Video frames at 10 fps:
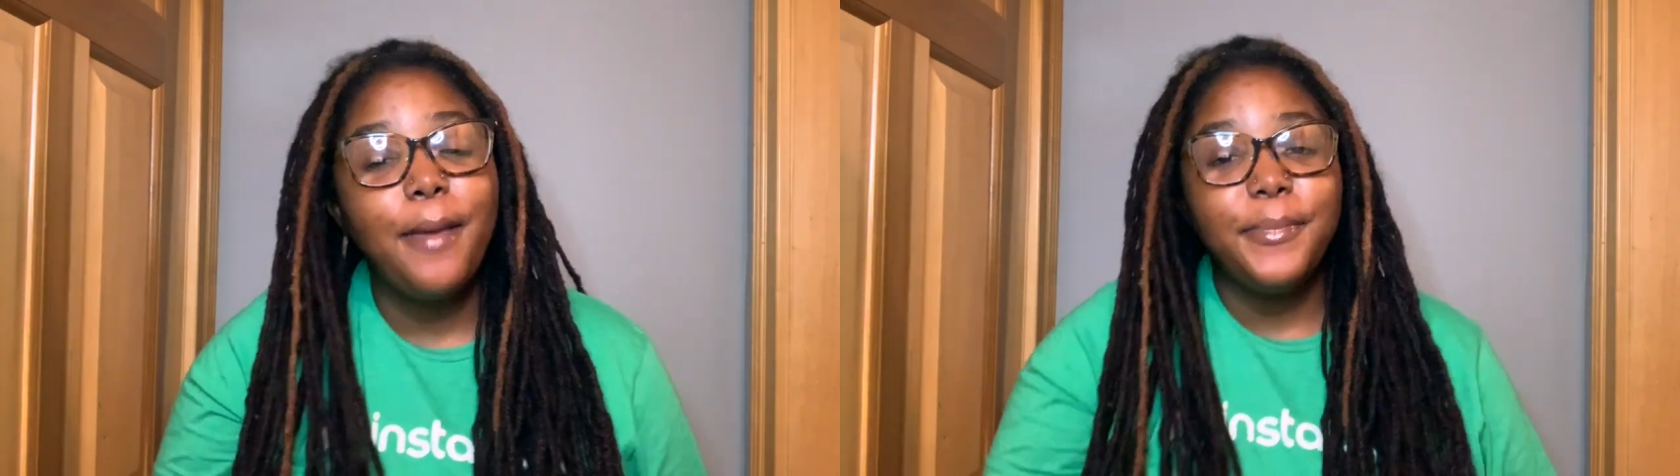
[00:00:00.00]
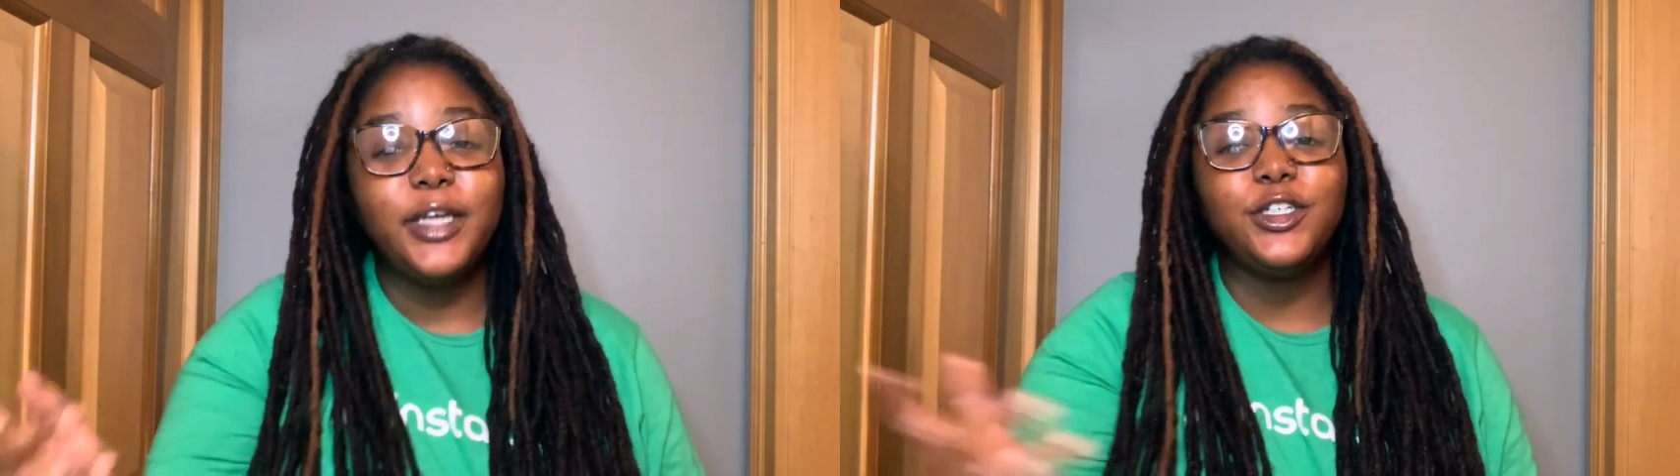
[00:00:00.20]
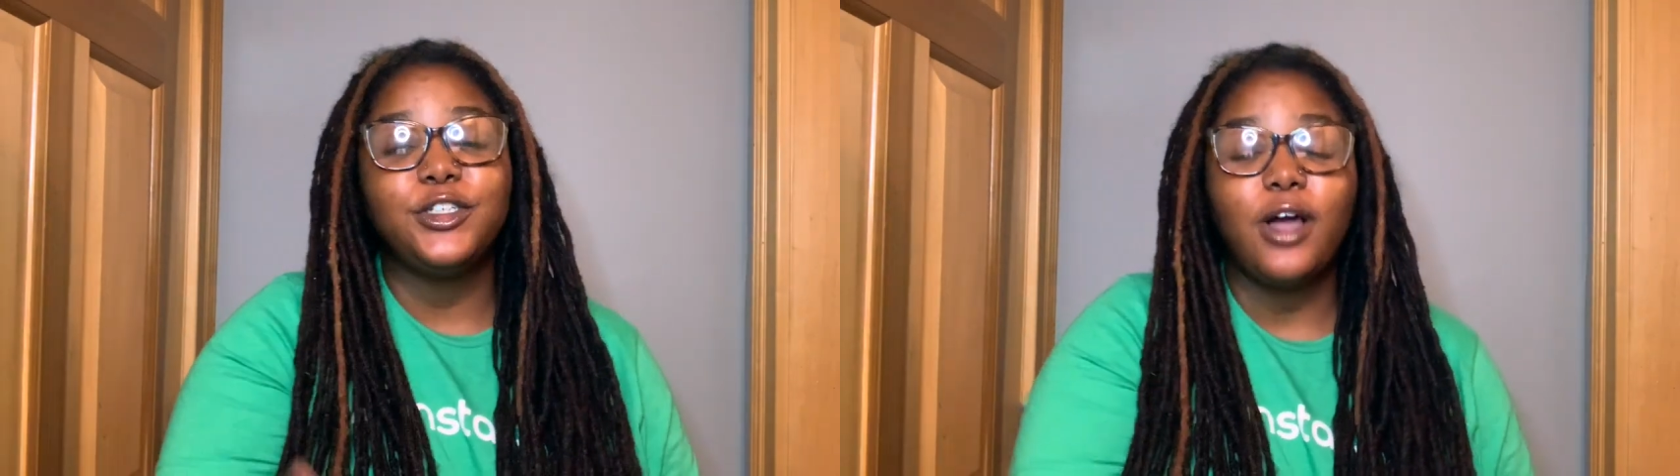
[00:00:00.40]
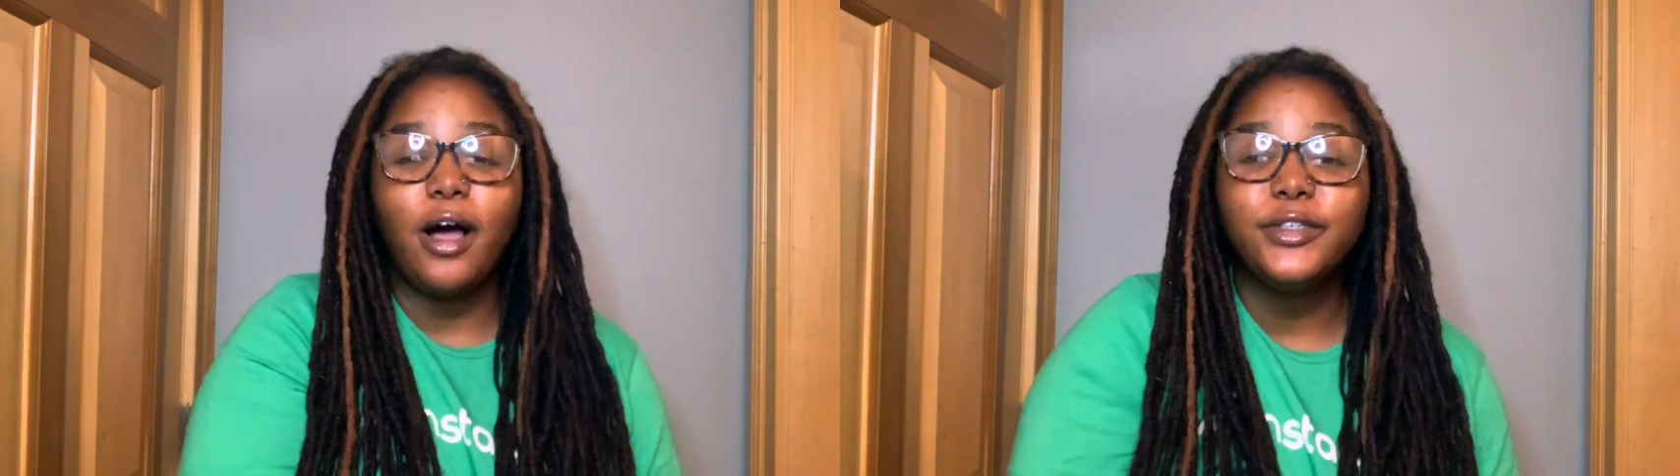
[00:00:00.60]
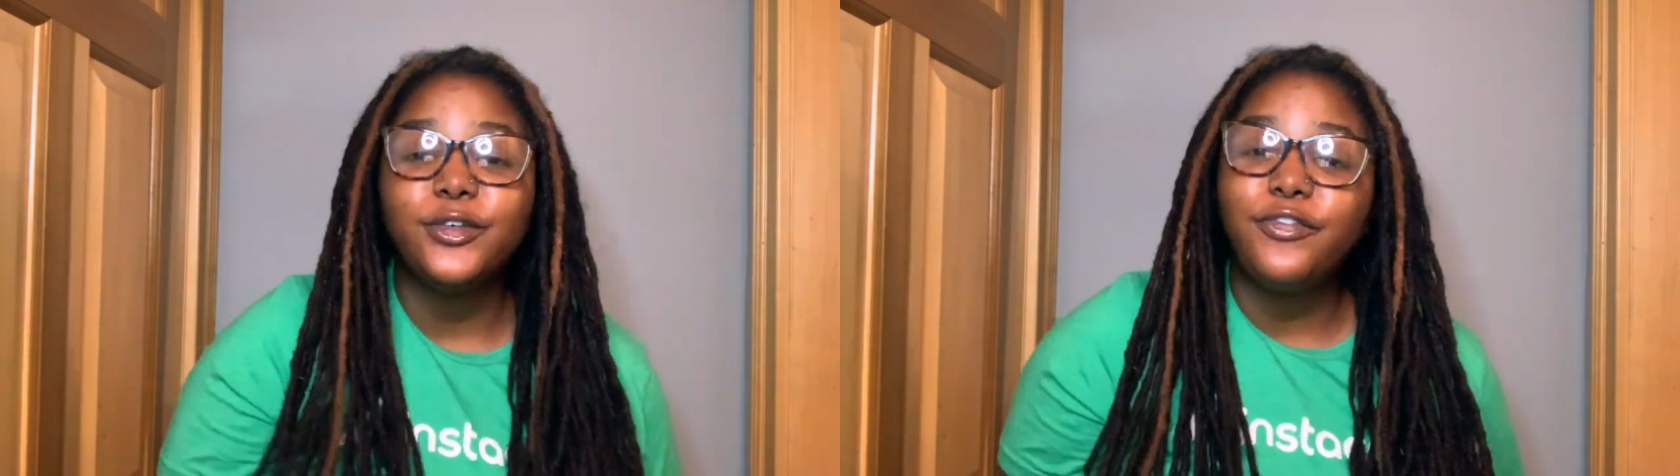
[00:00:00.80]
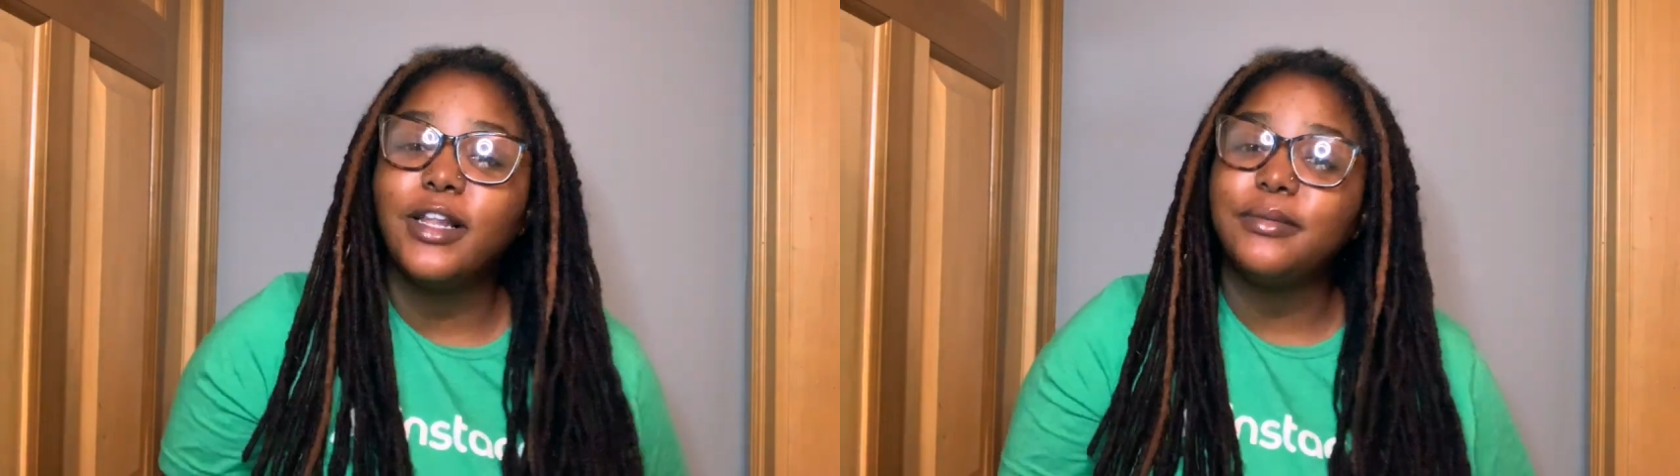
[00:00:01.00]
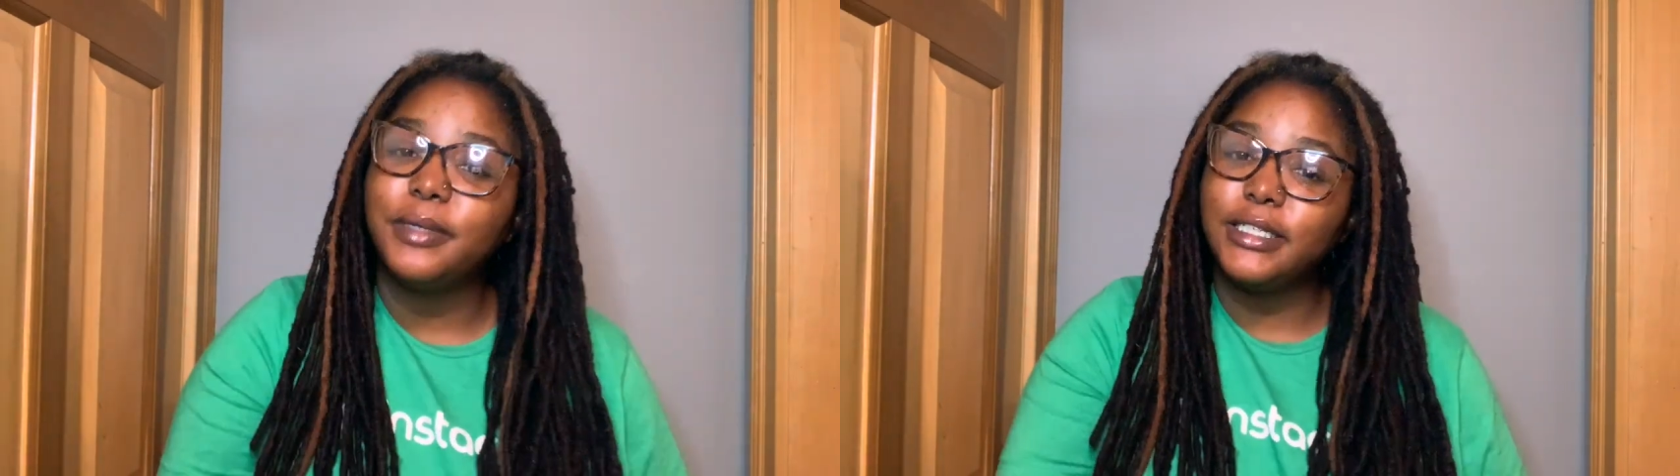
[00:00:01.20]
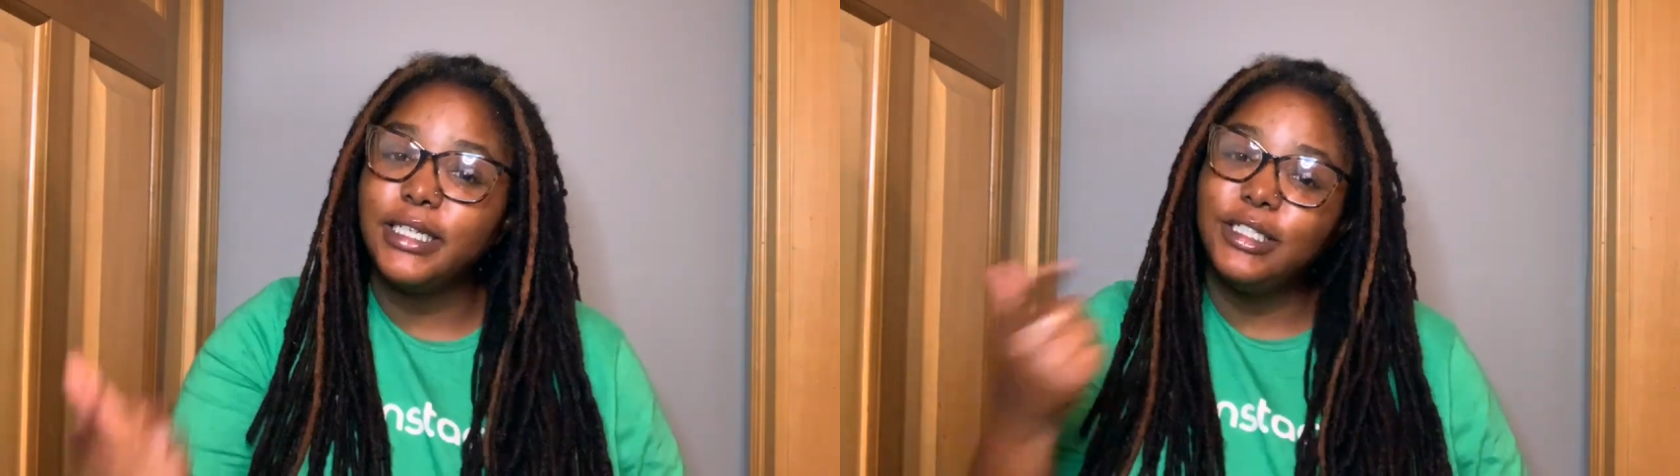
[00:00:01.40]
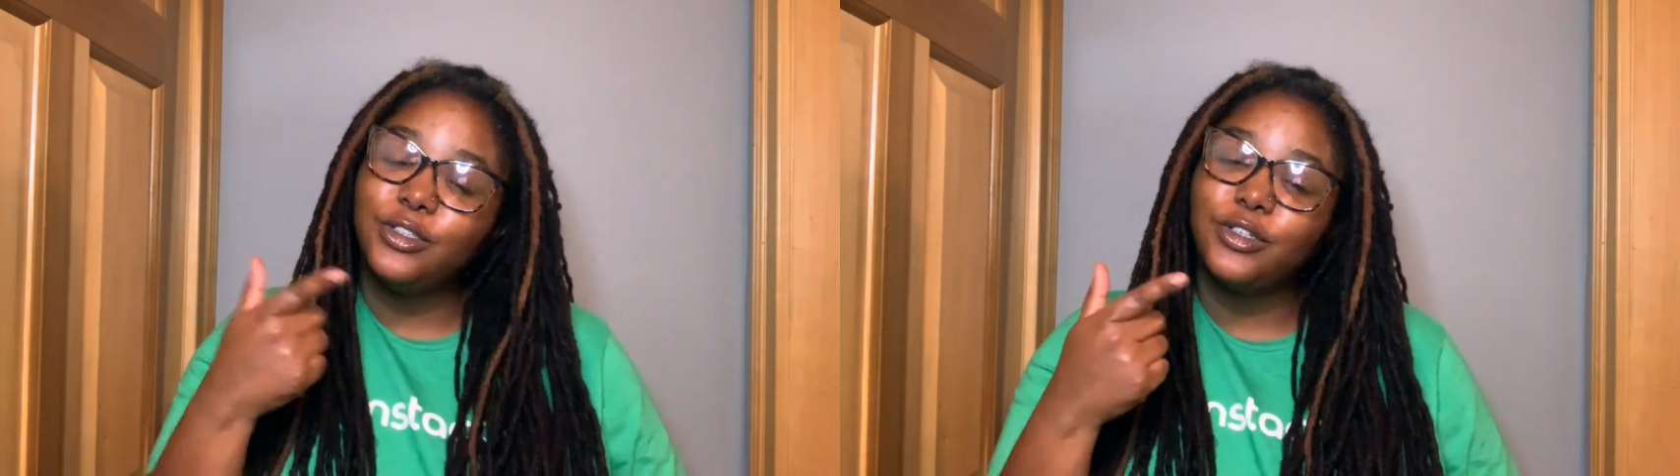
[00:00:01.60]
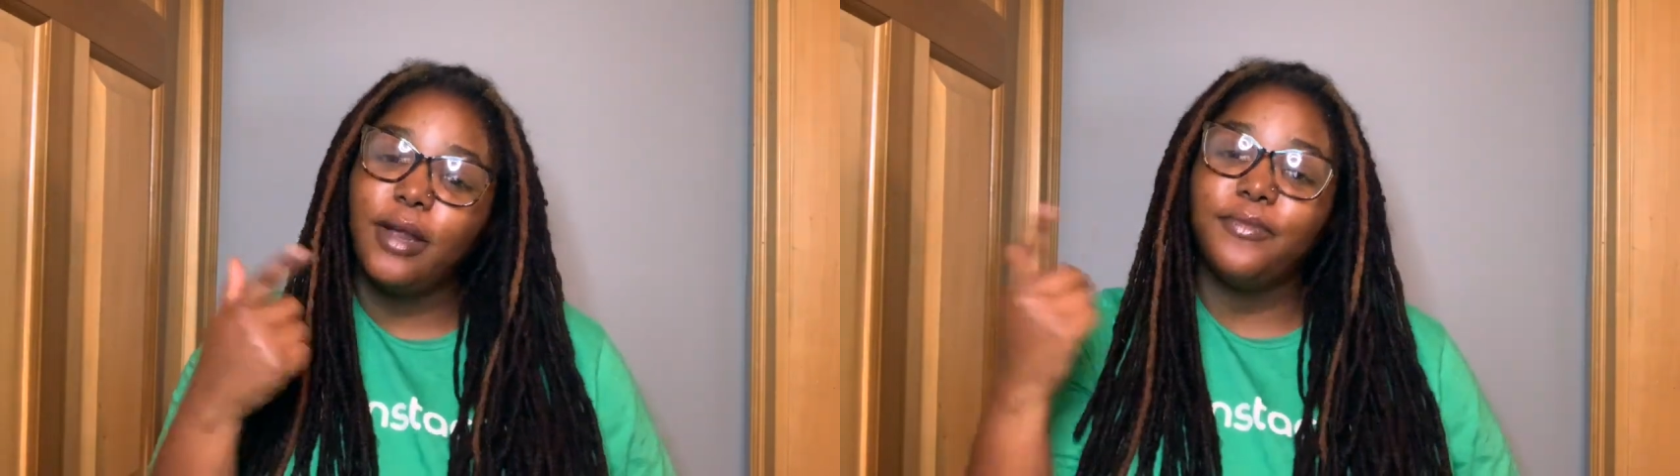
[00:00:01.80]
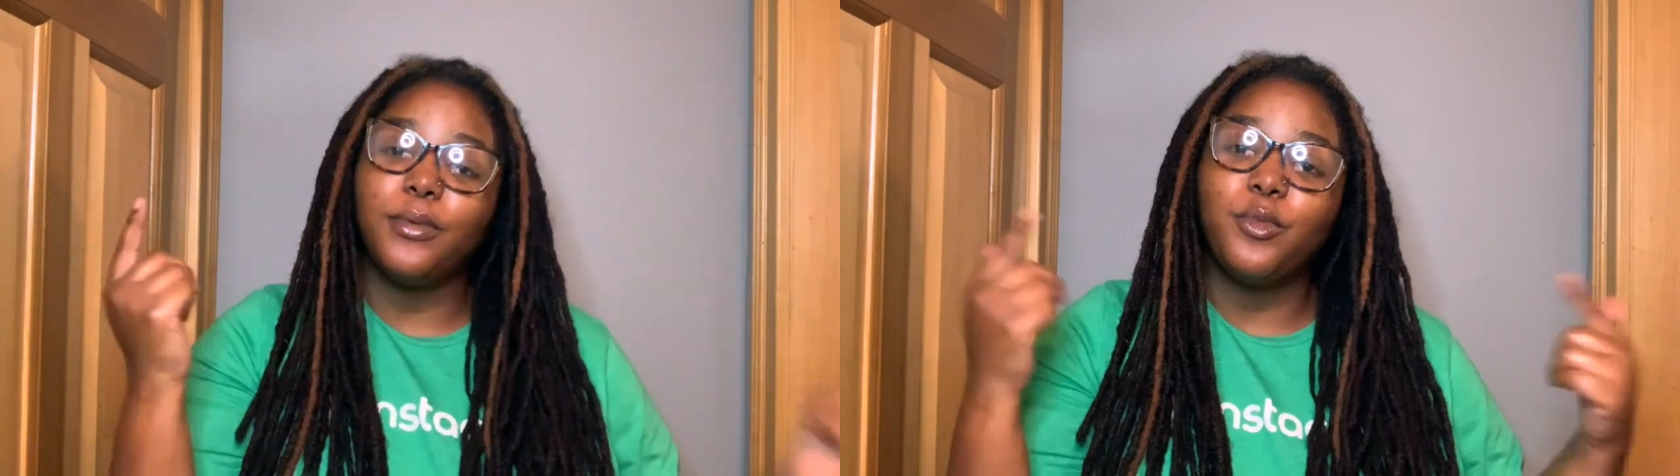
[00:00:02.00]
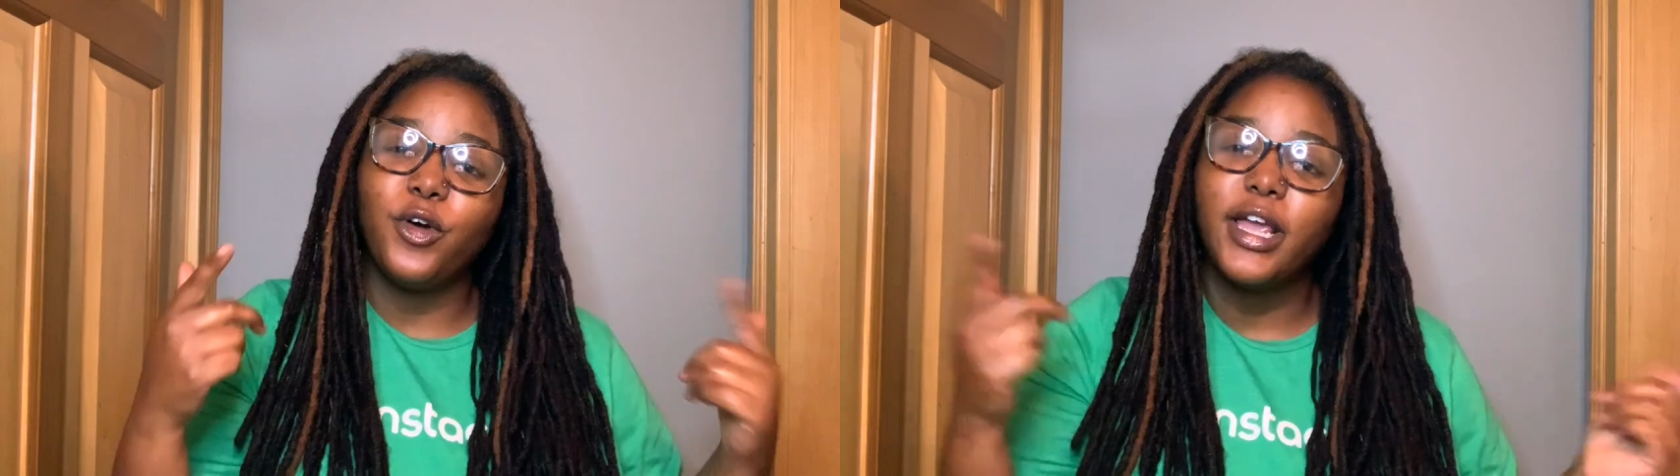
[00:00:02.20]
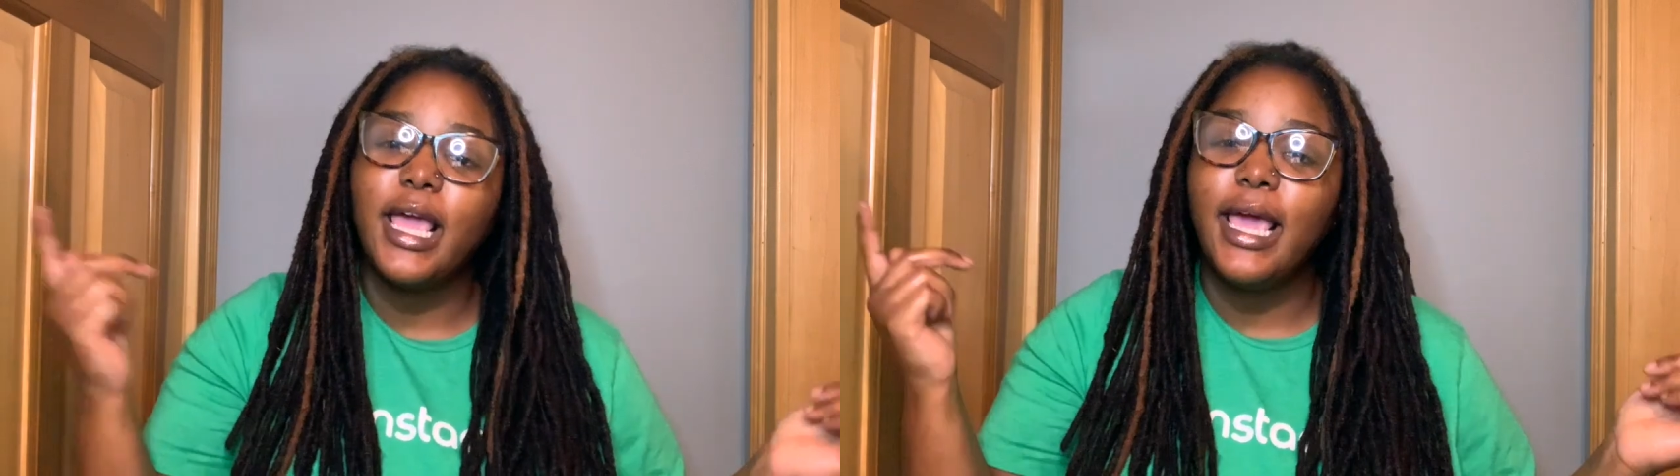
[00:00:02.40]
Make sure to also follow me on Instagram for more